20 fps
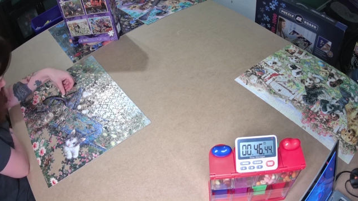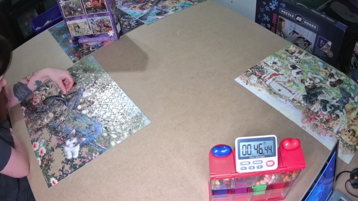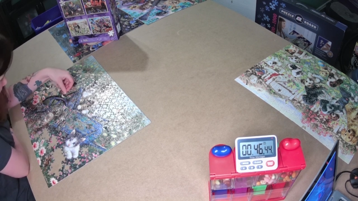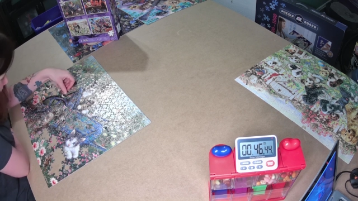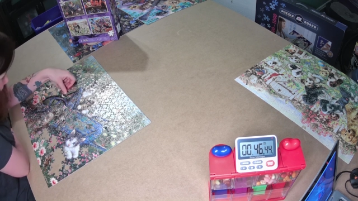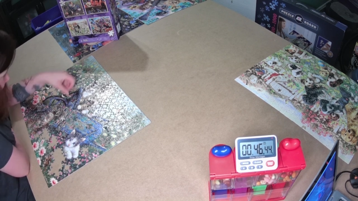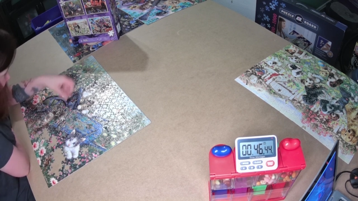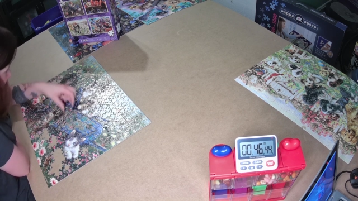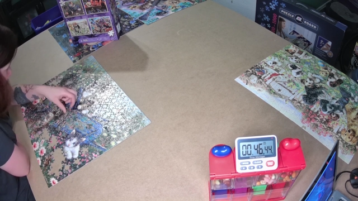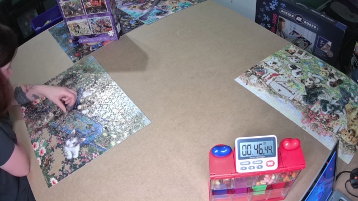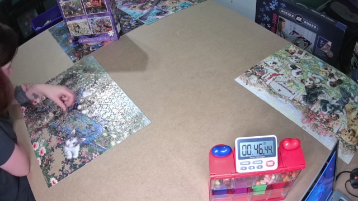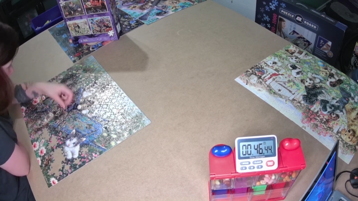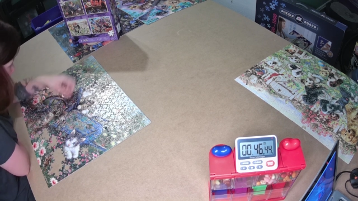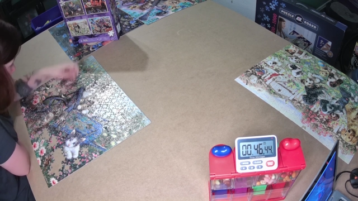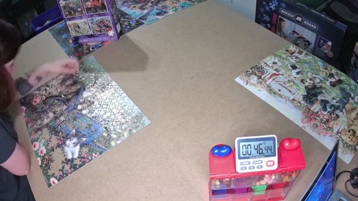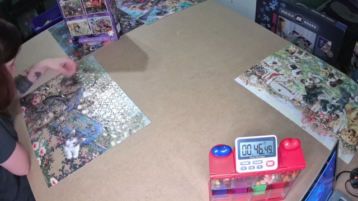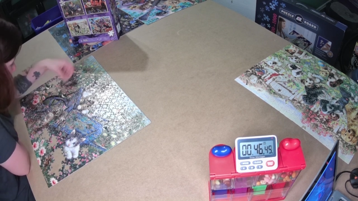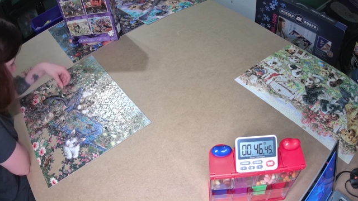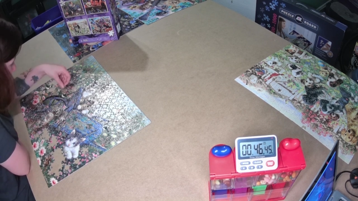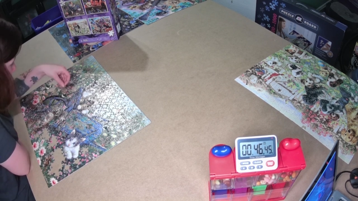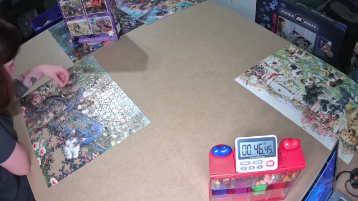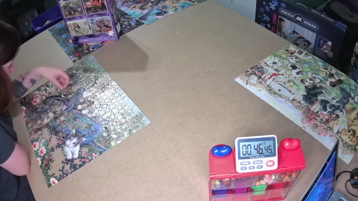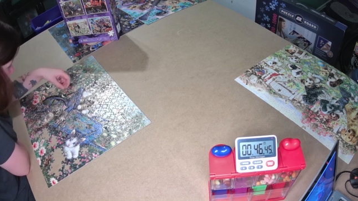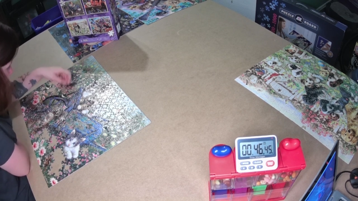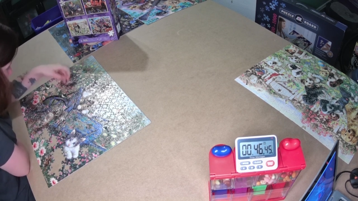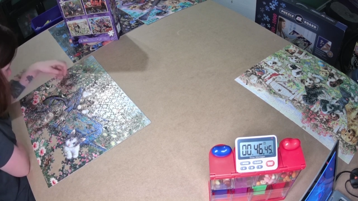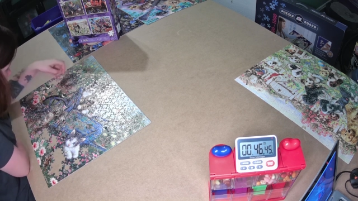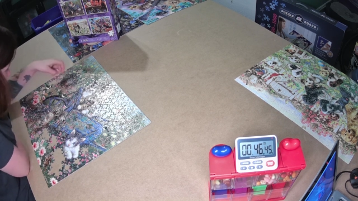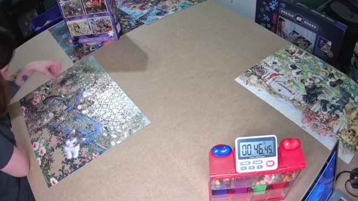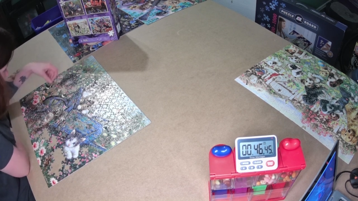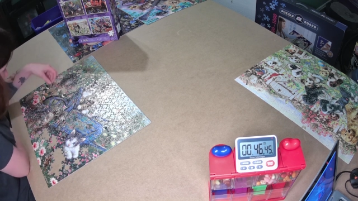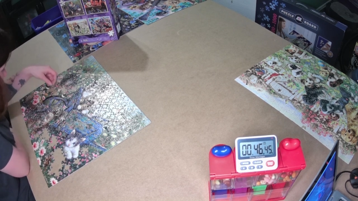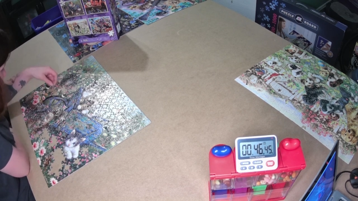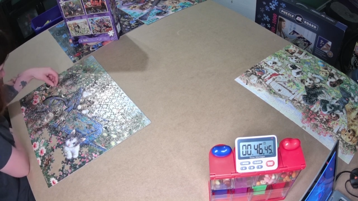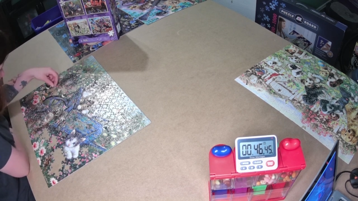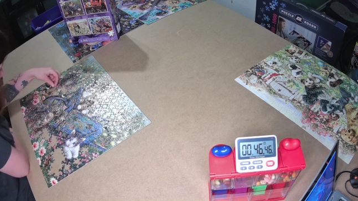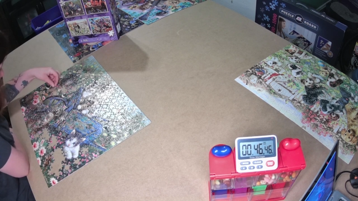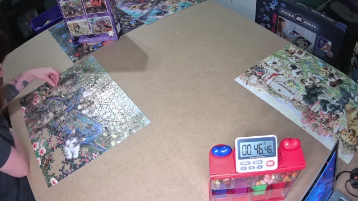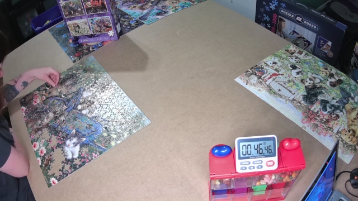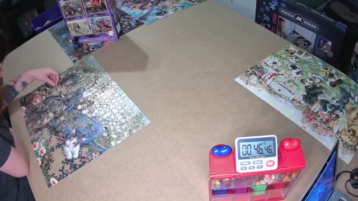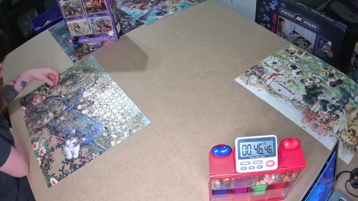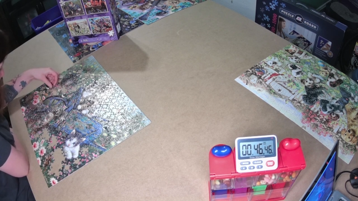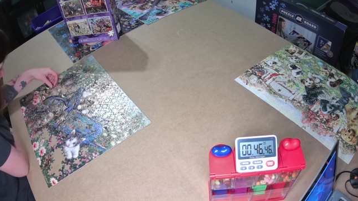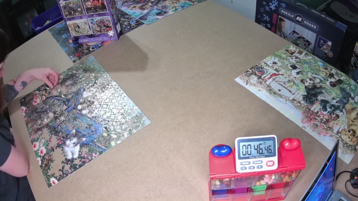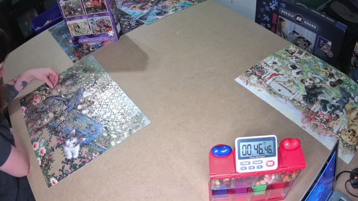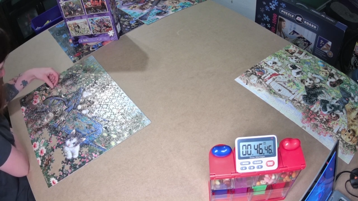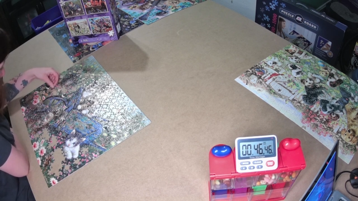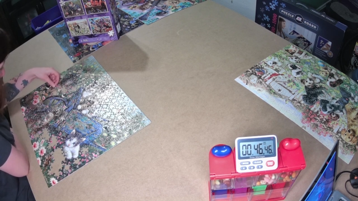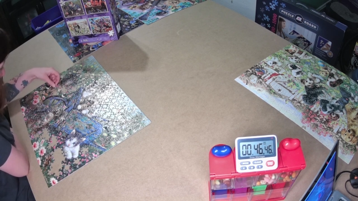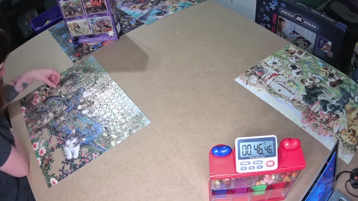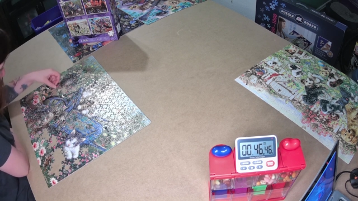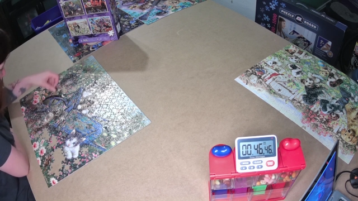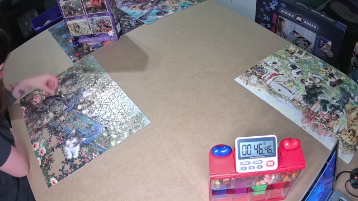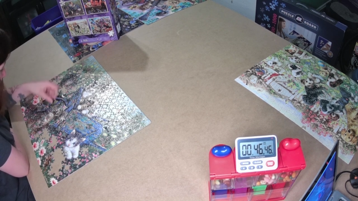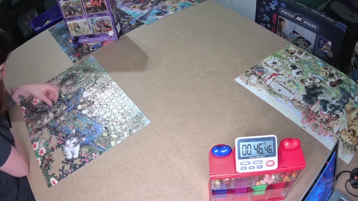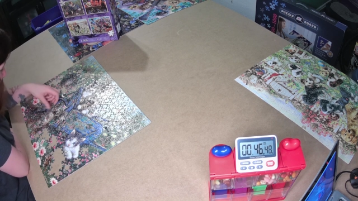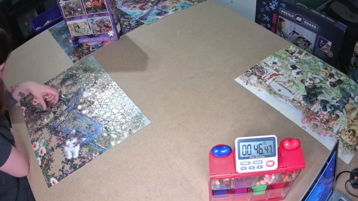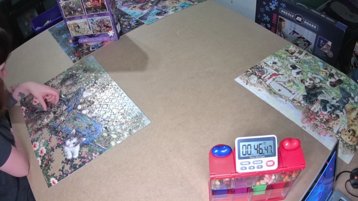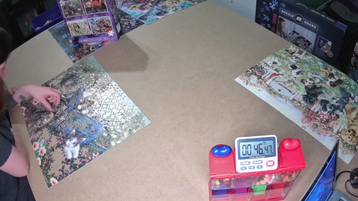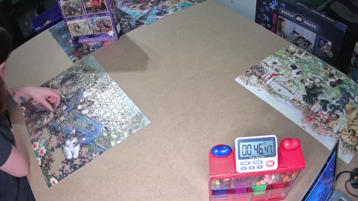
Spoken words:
(no speaker visible)